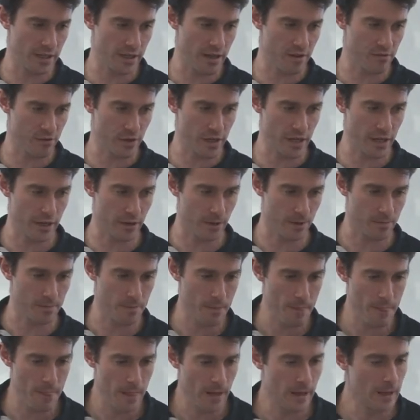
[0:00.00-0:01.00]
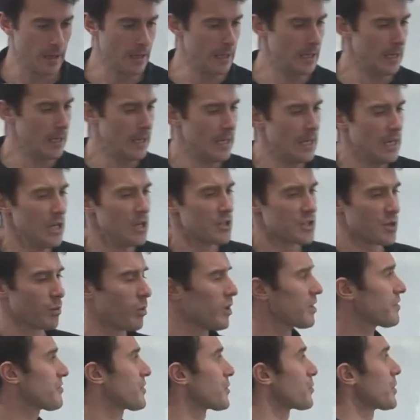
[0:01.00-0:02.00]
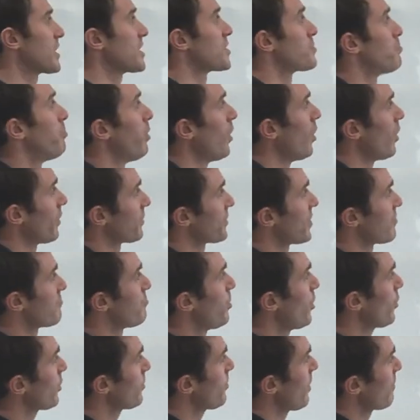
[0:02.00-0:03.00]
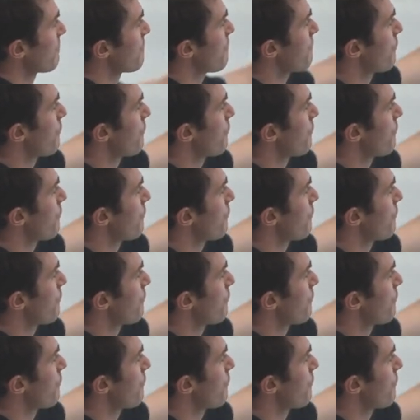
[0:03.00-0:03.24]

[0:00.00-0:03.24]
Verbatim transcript: in every year. So what have the REITs bought? They've bought about